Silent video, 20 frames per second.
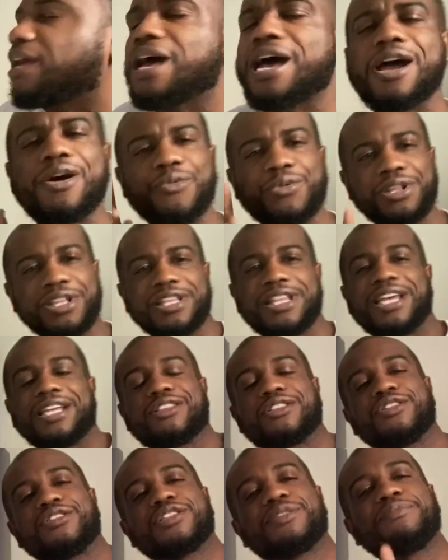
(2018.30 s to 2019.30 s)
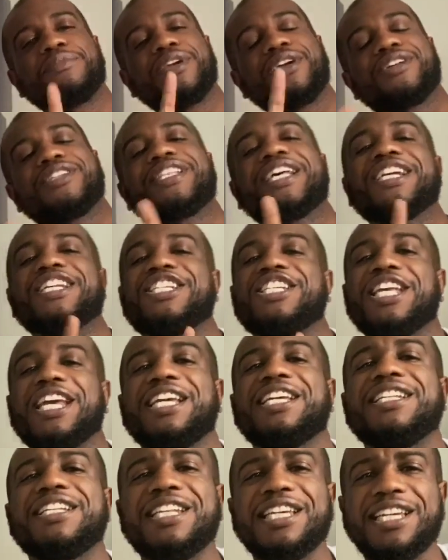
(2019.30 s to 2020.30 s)
I really like those mirrors that
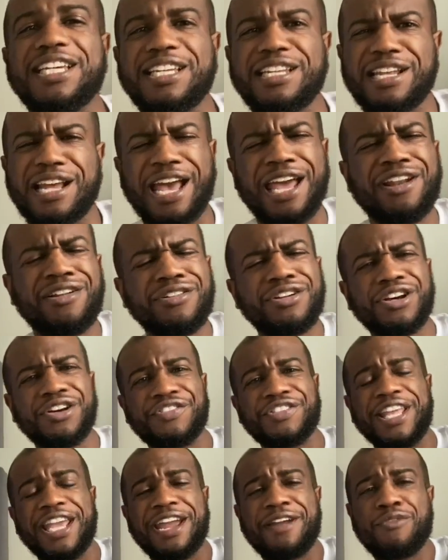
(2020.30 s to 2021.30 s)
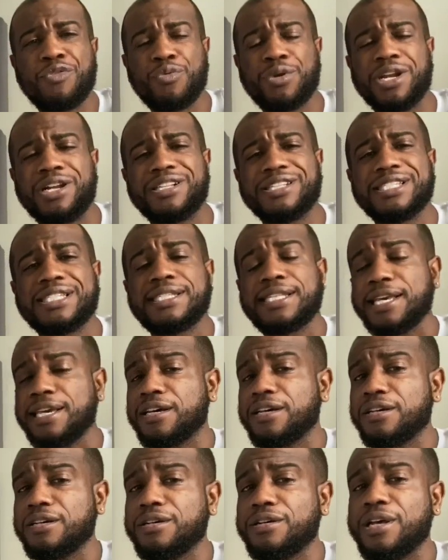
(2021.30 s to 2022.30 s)
Shane did. I don't know if they ever went on
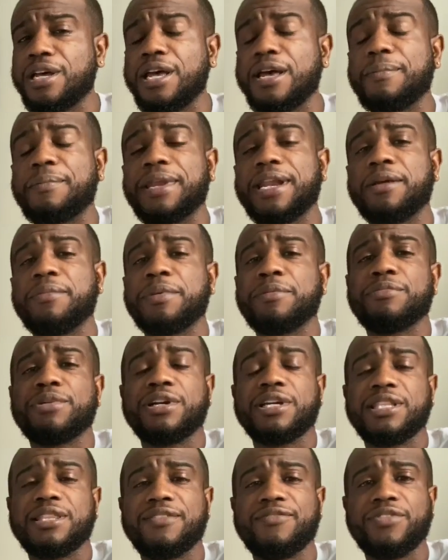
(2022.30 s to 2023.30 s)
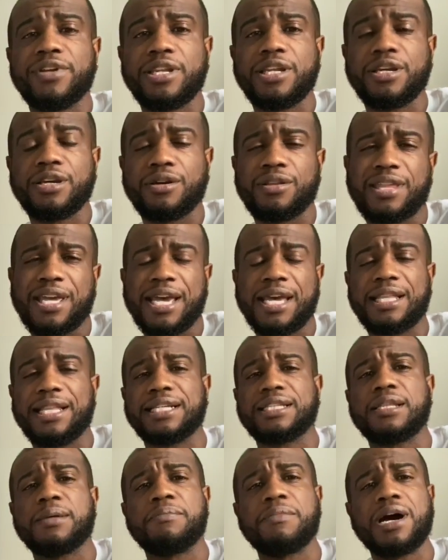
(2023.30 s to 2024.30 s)
sale, but I remember in the video they had
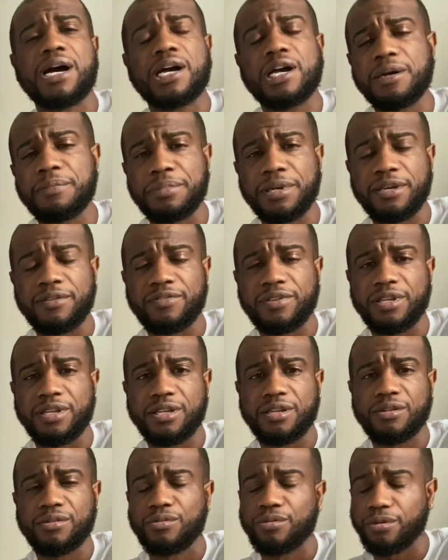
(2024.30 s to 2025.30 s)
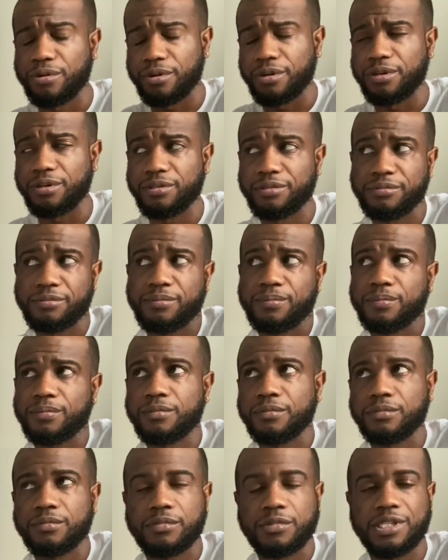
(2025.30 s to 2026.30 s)
like the mock-up of it or
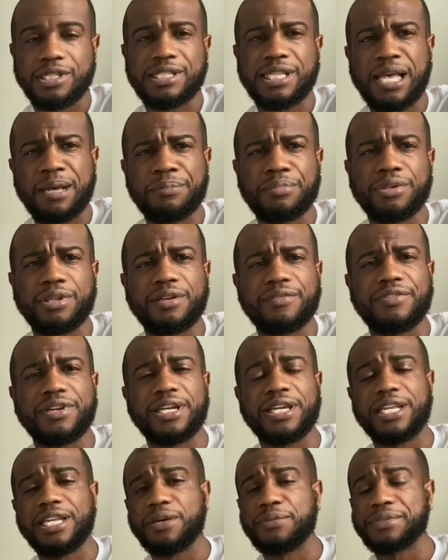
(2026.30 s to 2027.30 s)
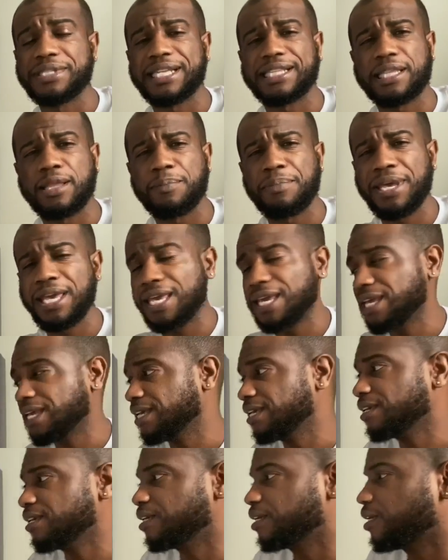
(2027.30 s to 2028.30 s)
the sample of it, and it was like the
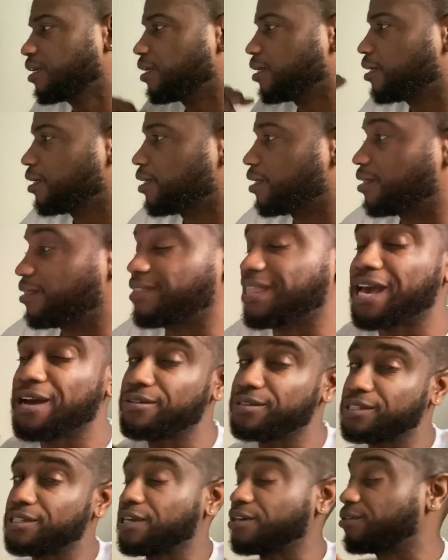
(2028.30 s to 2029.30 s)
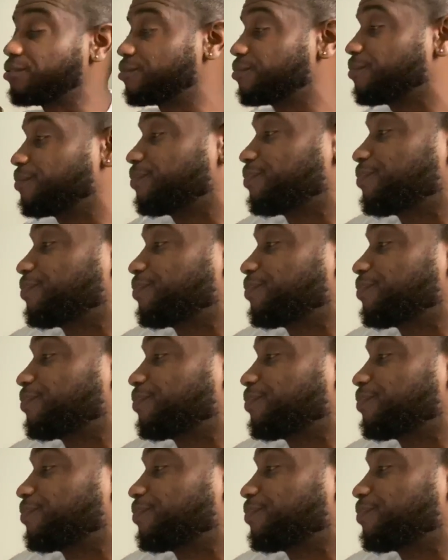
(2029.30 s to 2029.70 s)
pig. That was dope.